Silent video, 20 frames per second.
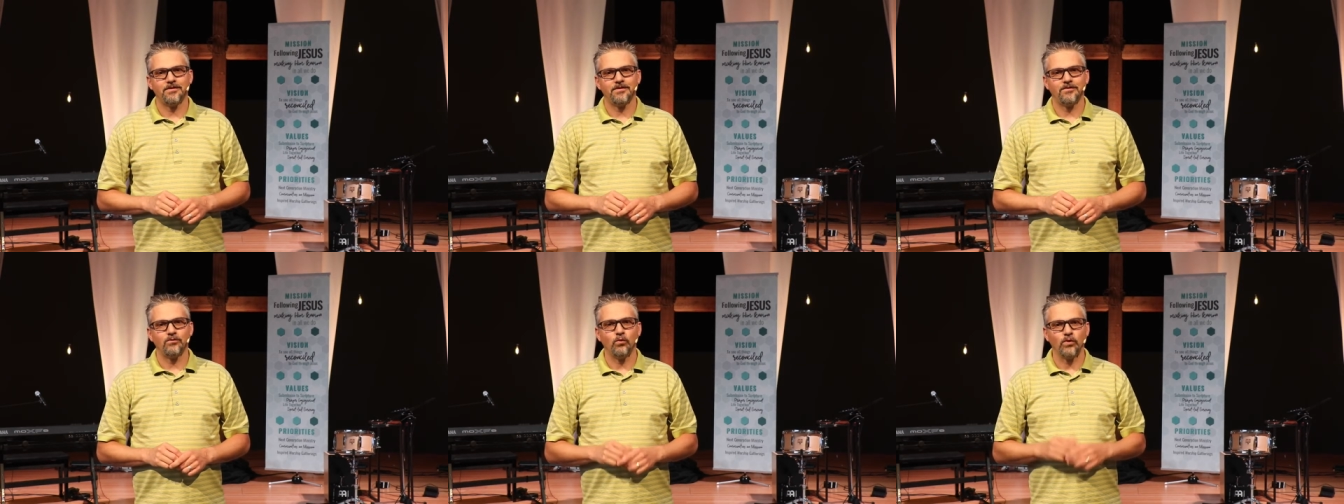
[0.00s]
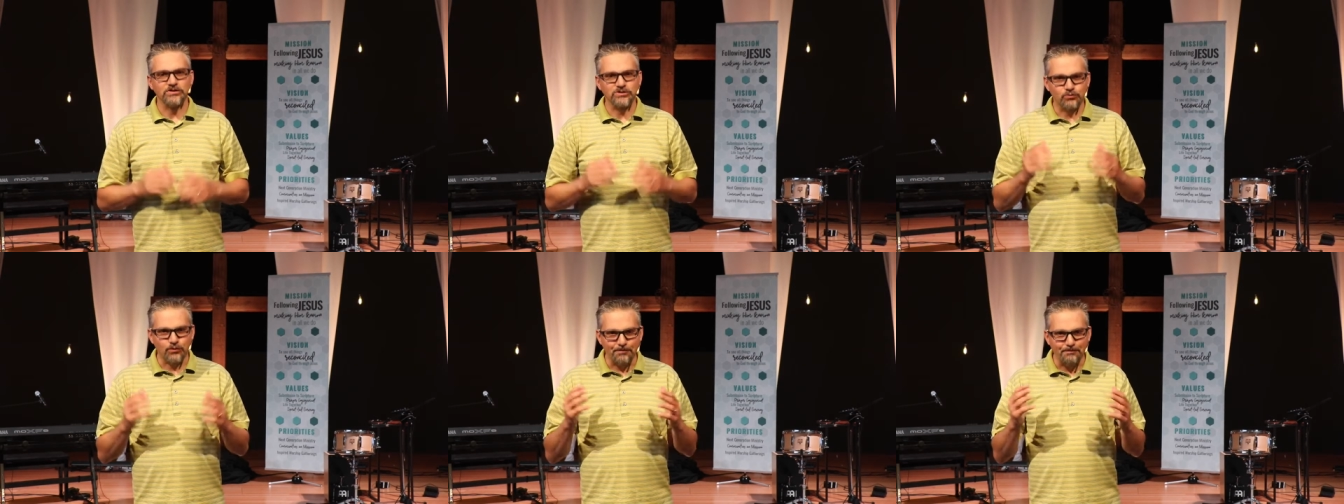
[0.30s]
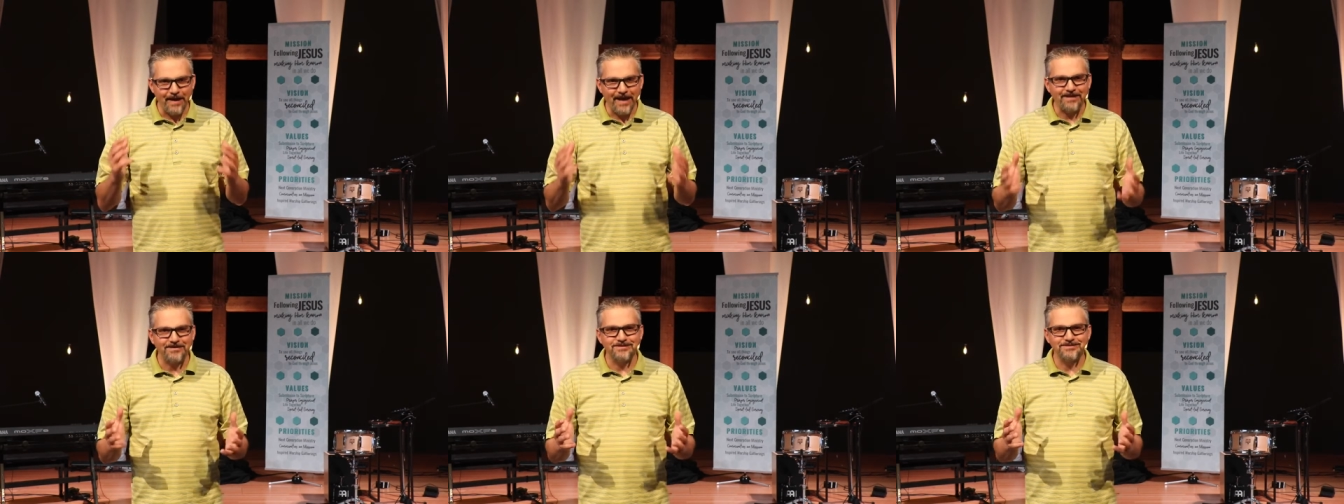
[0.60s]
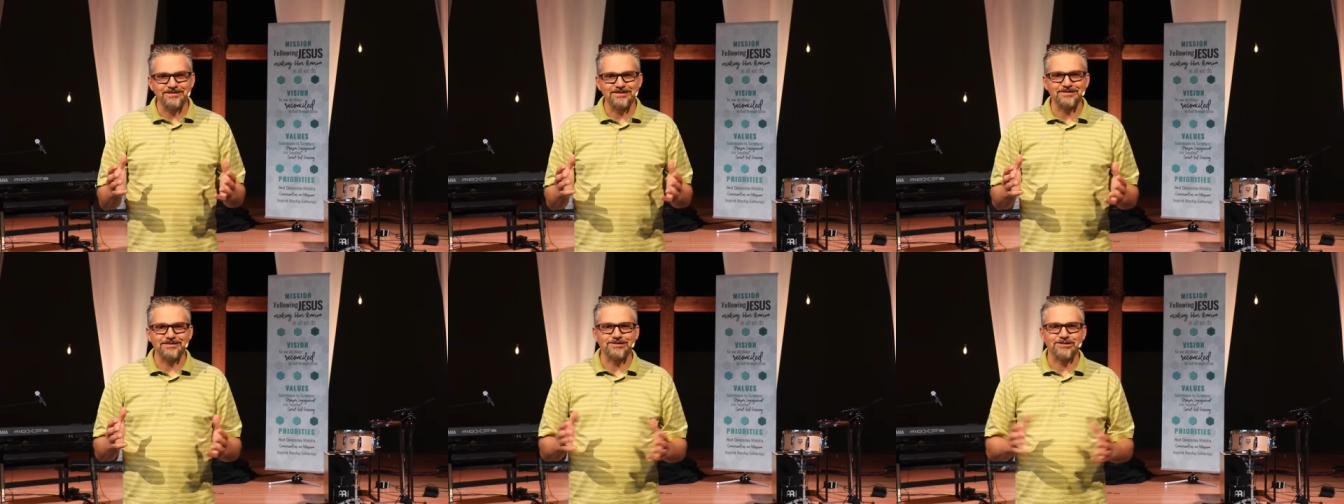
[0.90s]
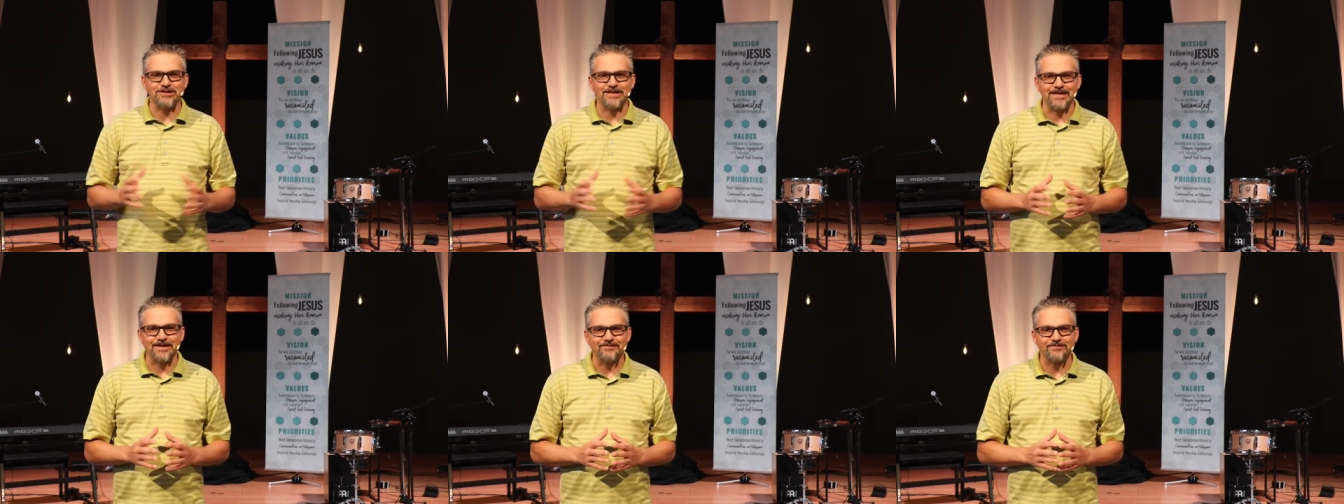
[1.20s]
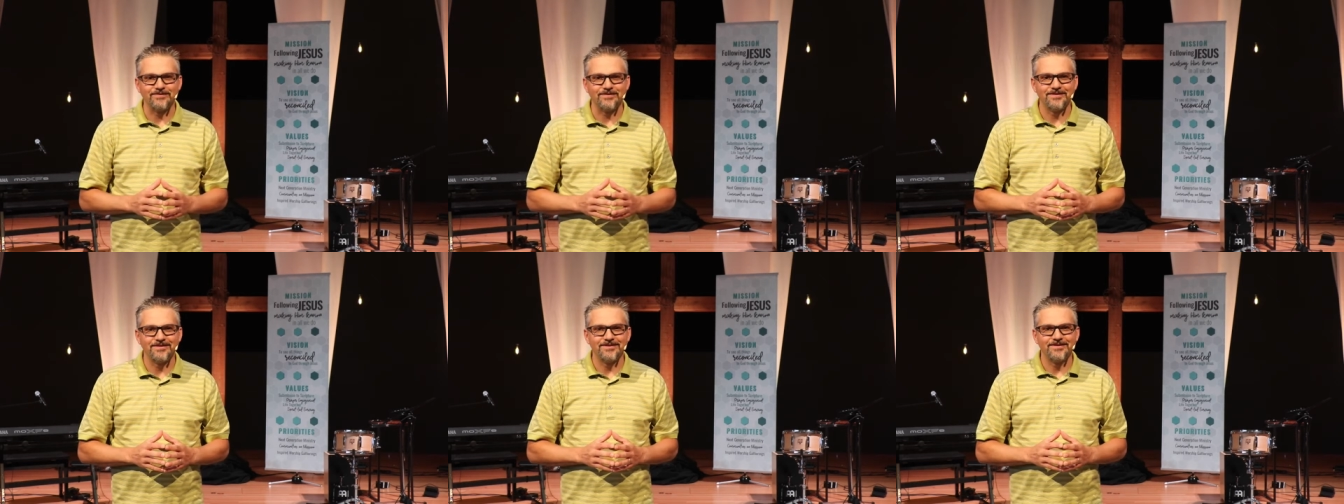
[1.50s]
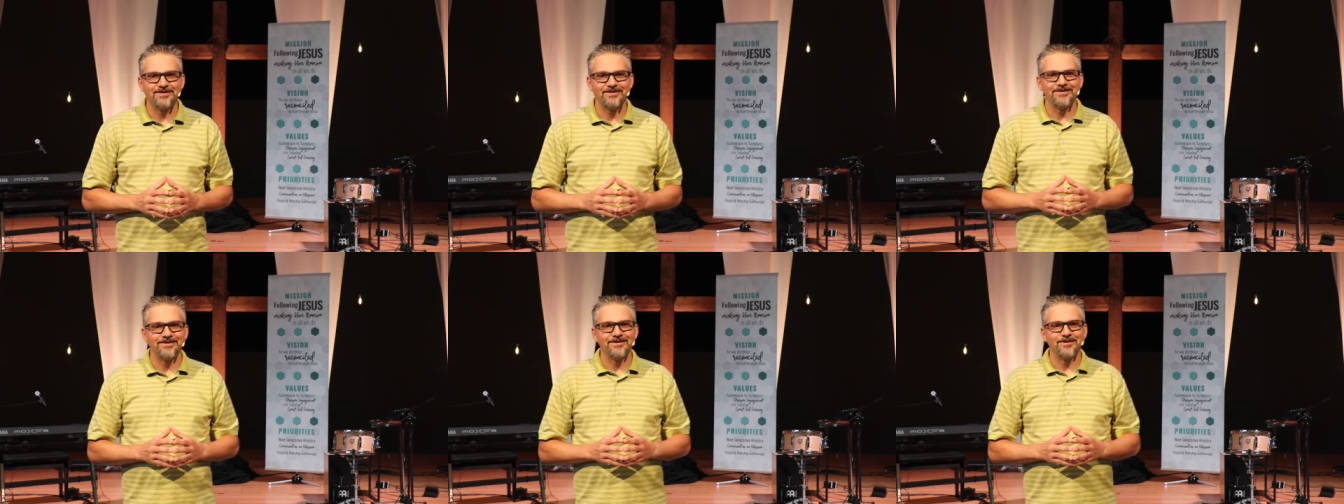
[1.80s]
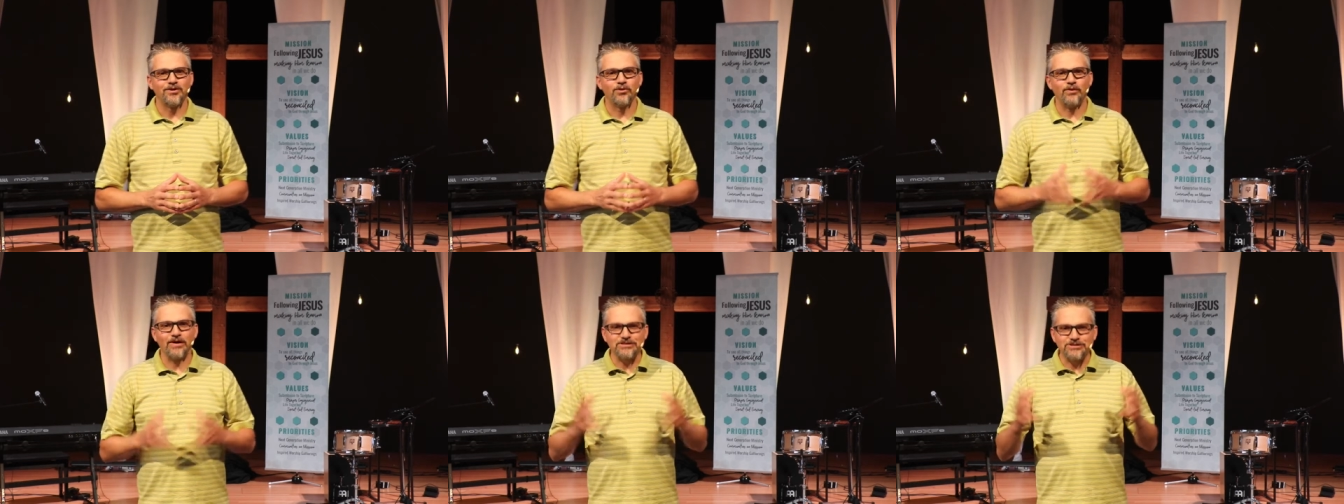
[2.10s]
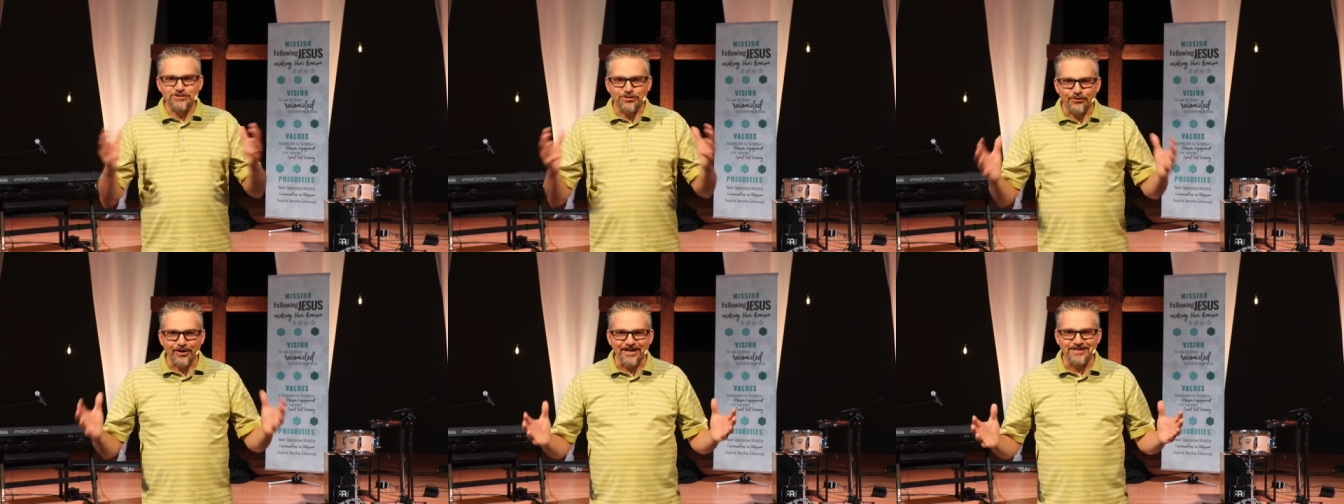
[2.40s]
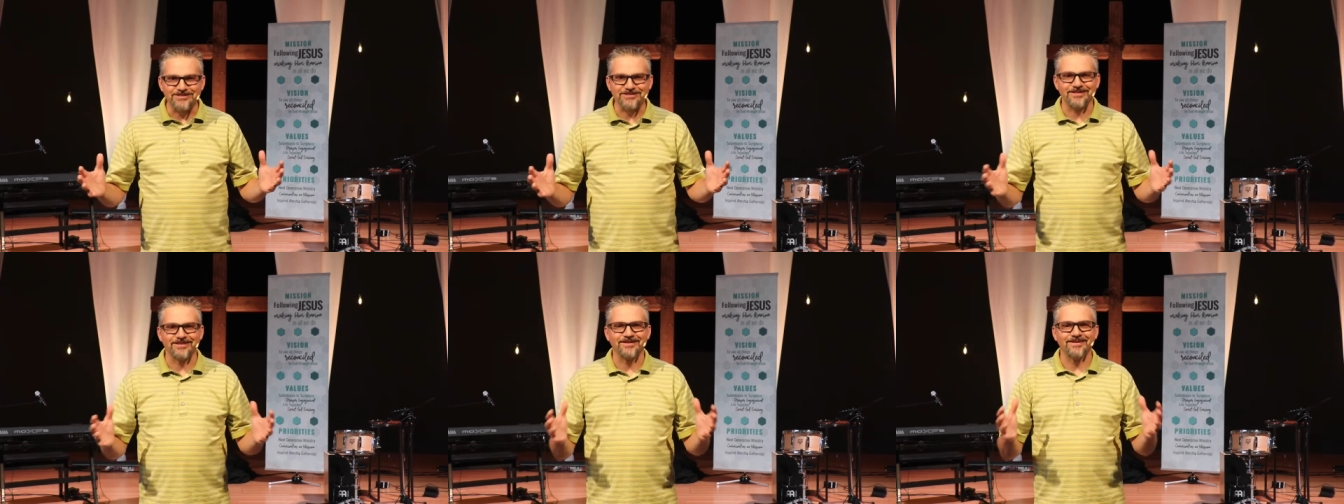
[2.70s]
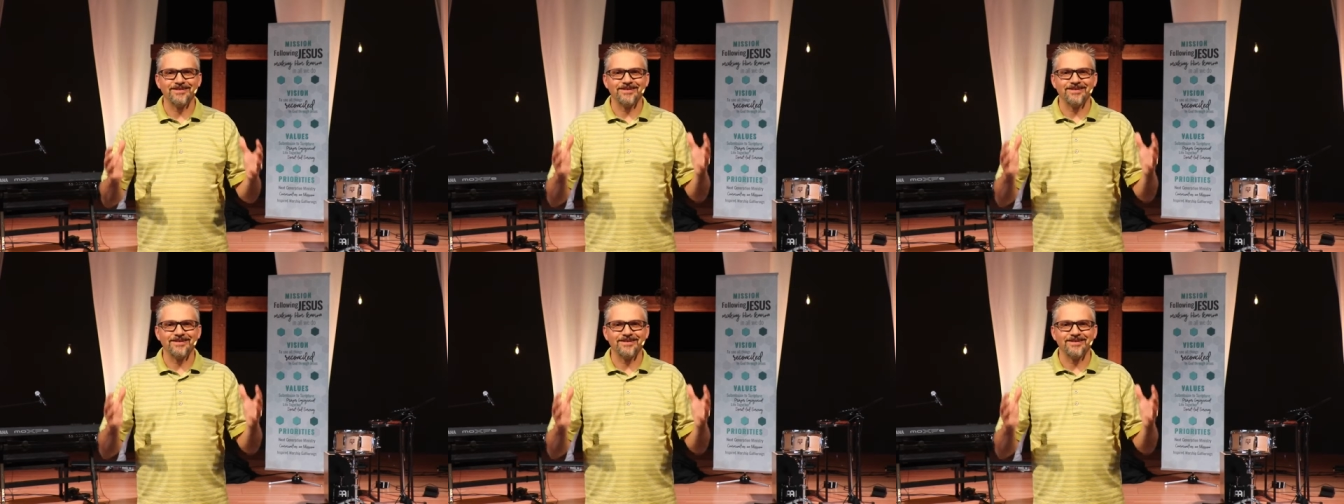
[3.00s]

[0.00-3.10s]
Once repentance is achieved, restoration